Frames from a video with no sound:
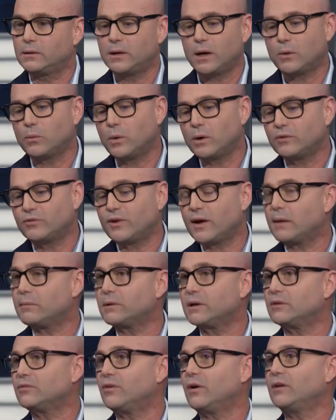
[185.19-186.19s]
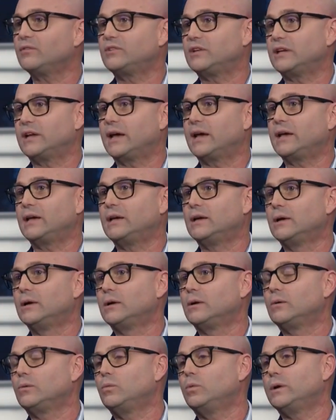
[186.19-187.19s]
Not one family involved today
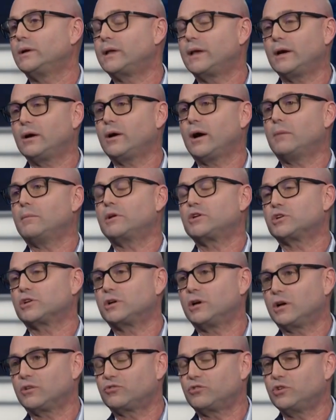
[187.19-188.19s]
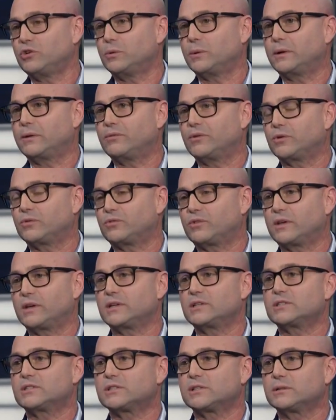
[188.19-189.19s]
would care how much it costs to do any of those
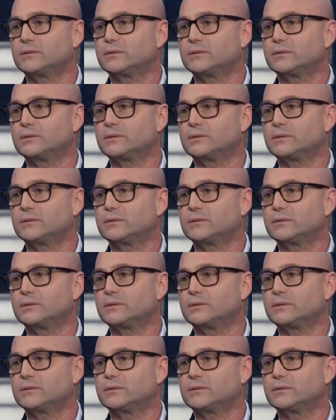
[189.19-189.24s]
things.